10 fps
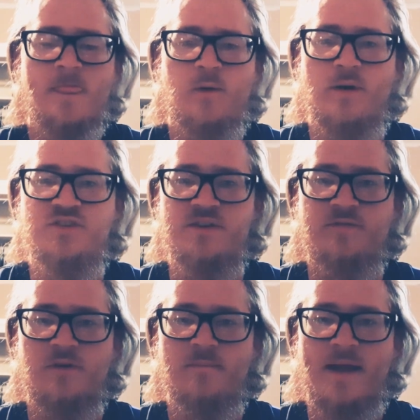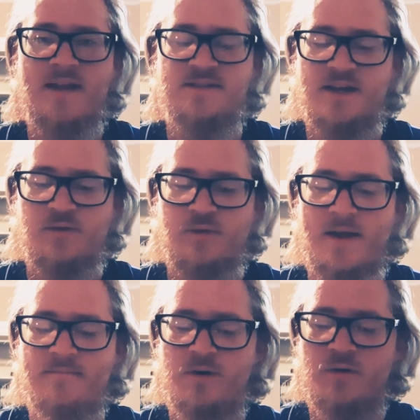Richie from bands like
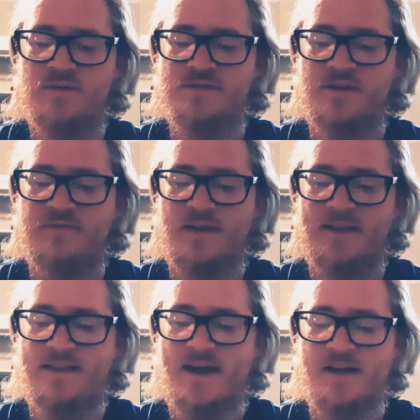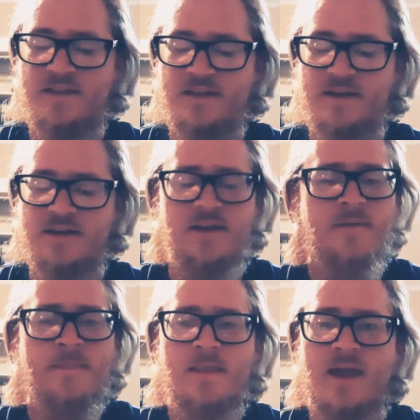Rainbow and stuff like that, and then
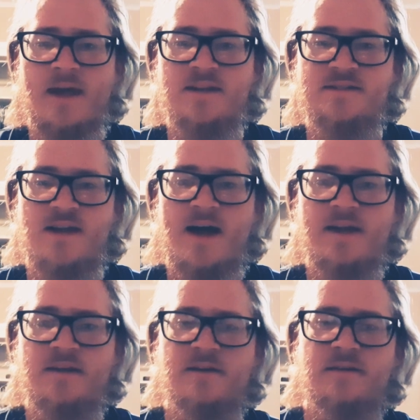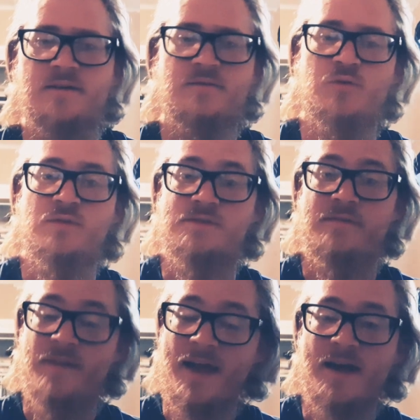Candace Knight, who is a
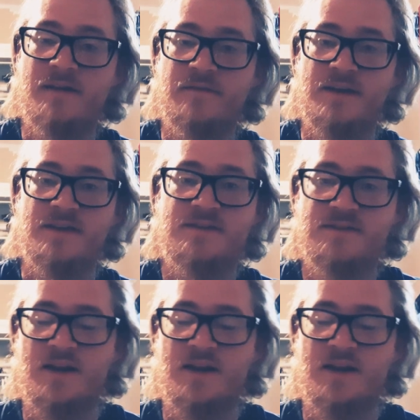fan of his.